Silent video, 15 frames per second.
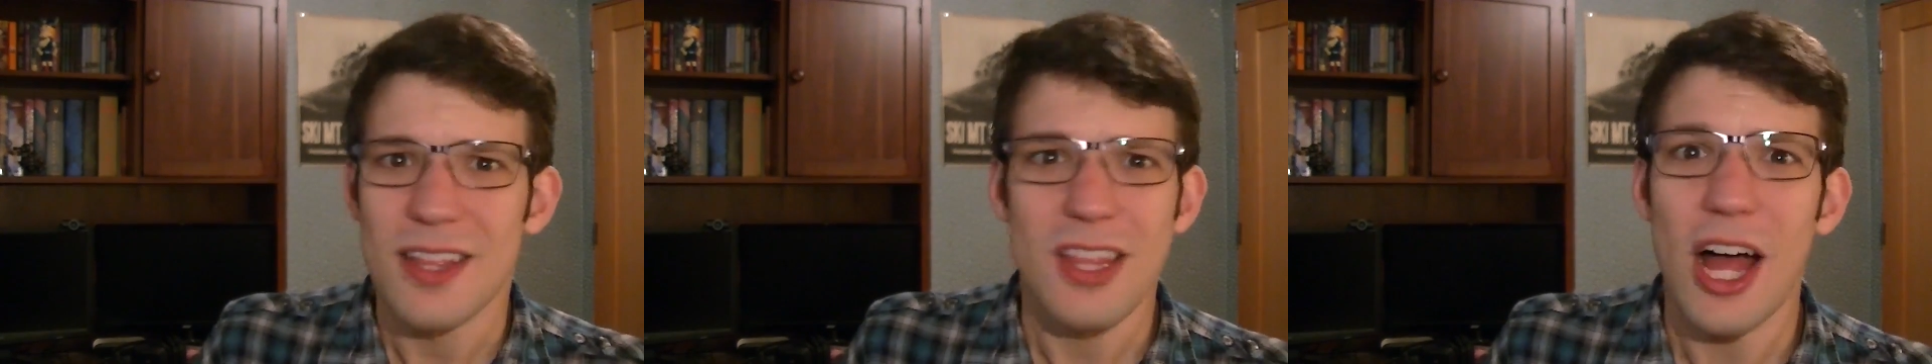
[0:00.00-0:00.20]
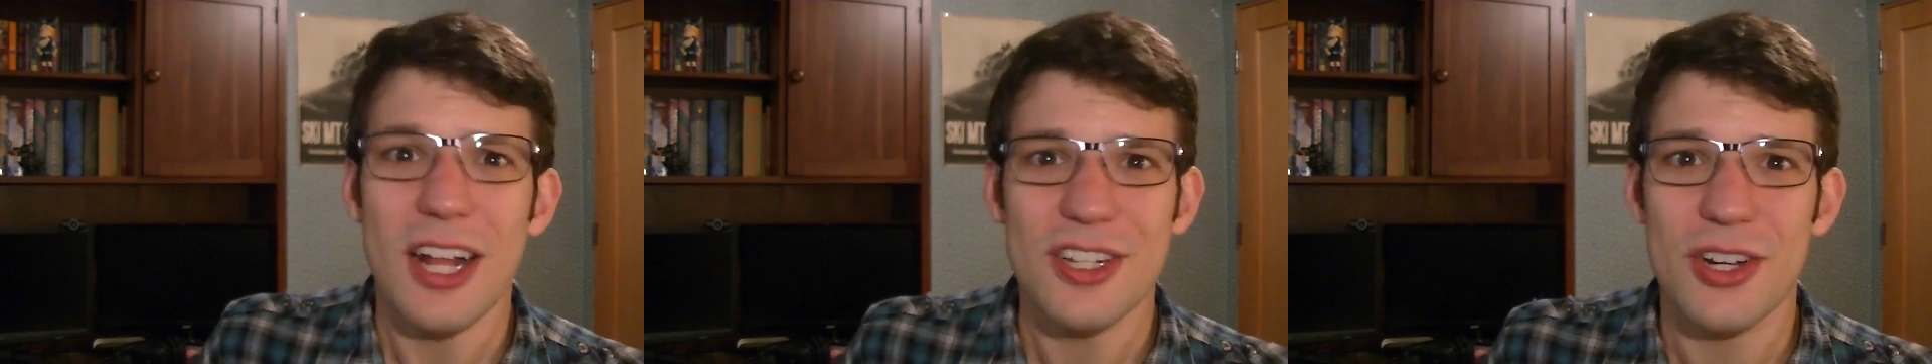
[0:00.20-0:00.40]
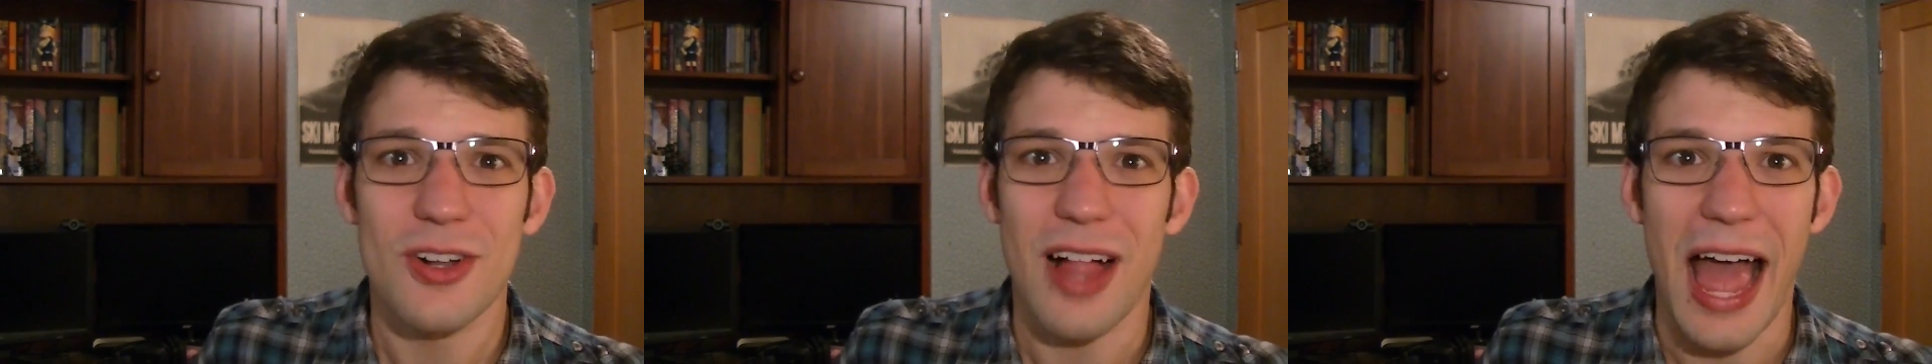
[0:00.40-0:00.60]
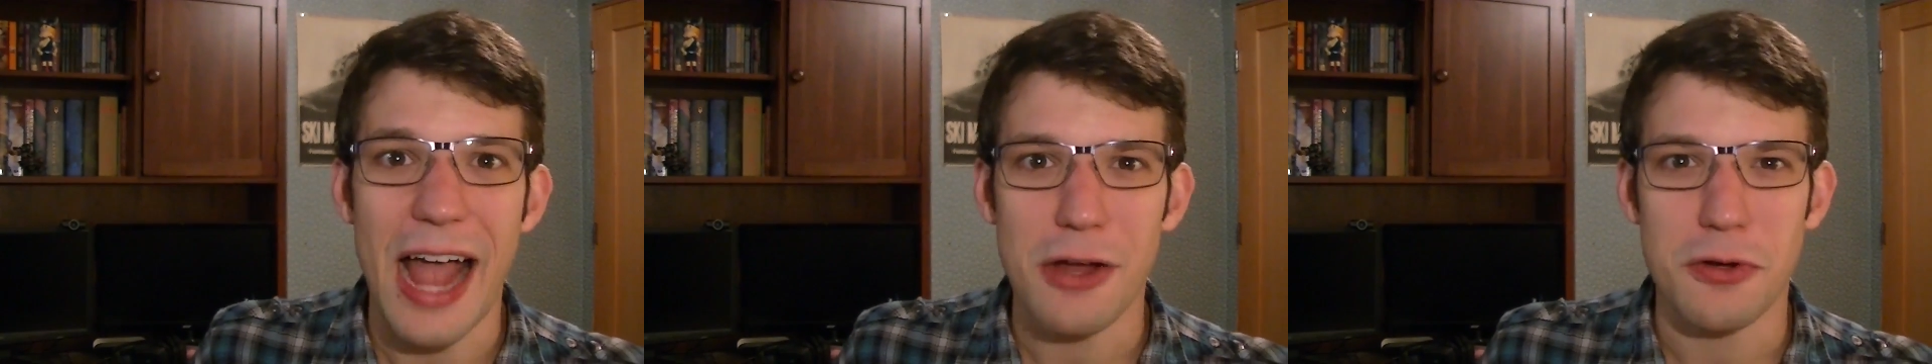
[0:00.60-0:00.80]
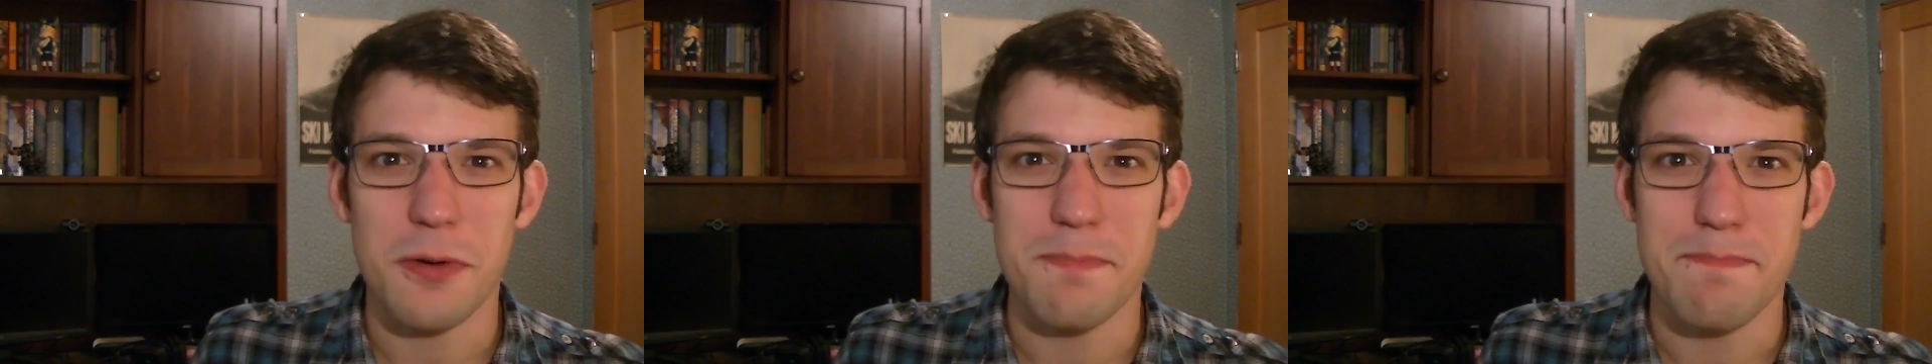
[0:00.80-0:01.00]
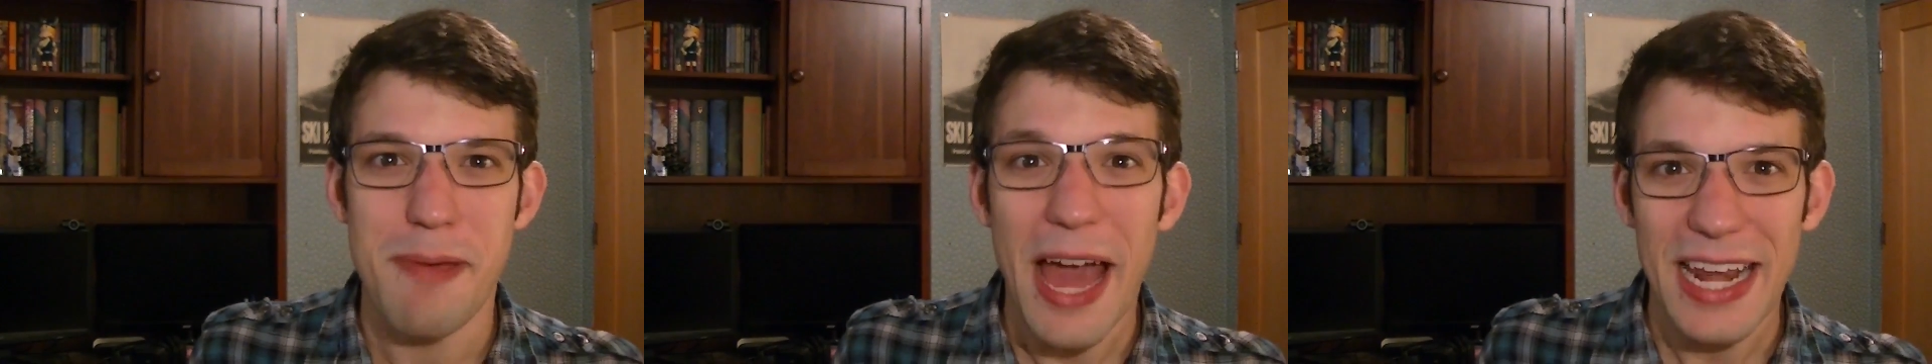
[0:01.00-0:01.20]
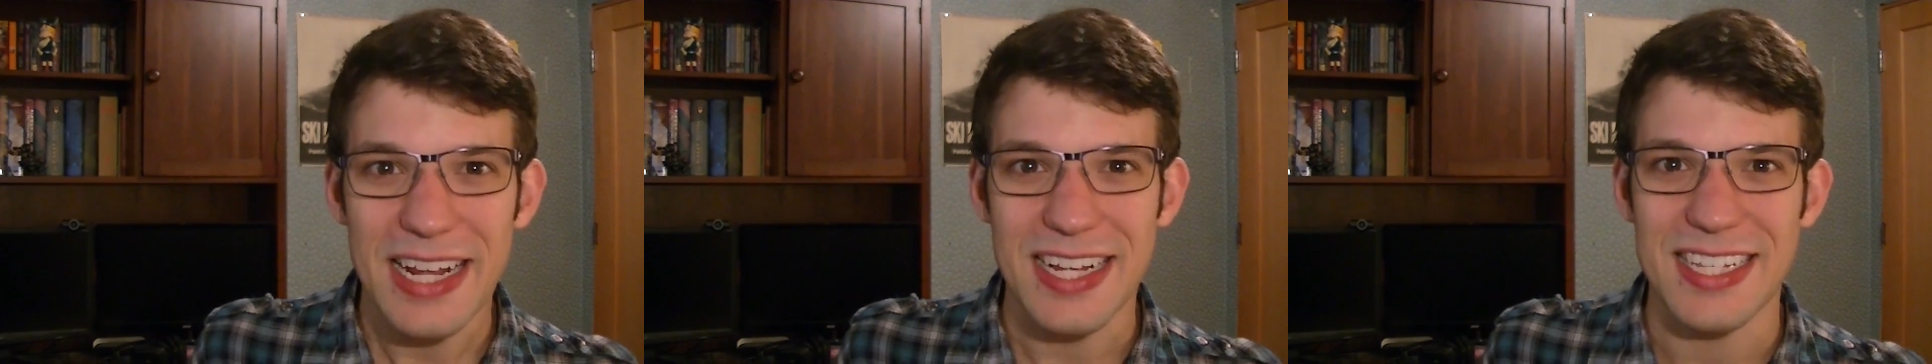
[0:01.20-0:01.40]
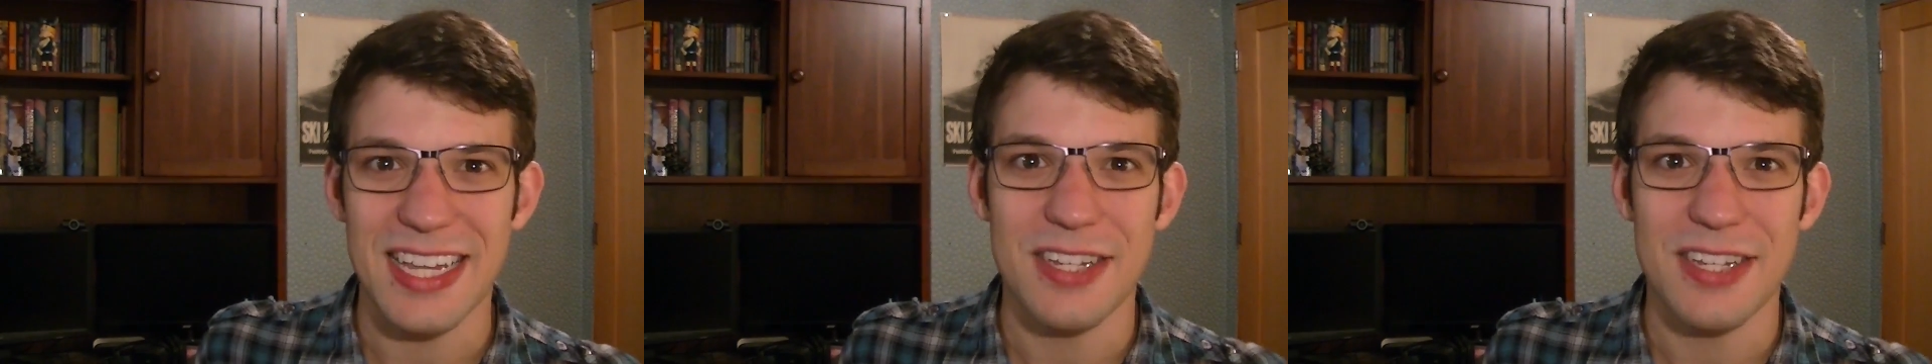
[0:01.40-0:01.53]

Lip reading: logical acrobatics